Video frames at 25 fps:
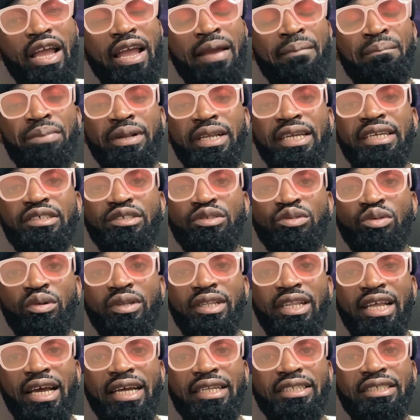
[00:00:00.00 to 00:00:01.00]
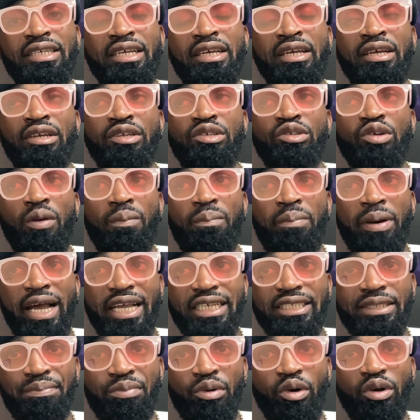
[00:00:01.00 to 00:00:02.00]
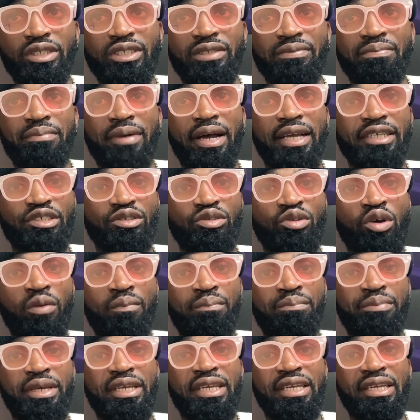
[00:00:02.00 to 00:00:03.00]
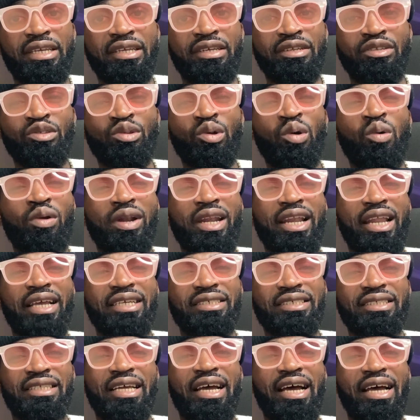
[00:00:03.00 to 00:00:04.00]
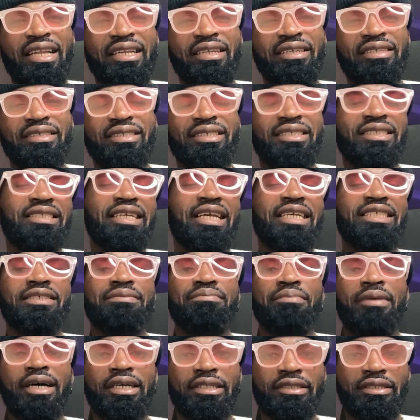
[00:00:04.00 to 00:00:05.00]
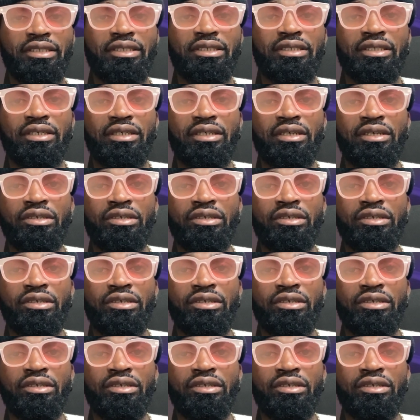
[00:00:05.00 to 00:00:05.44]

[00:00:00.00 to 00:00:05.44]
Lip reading: And please note that your passport must not be no less than 6 months.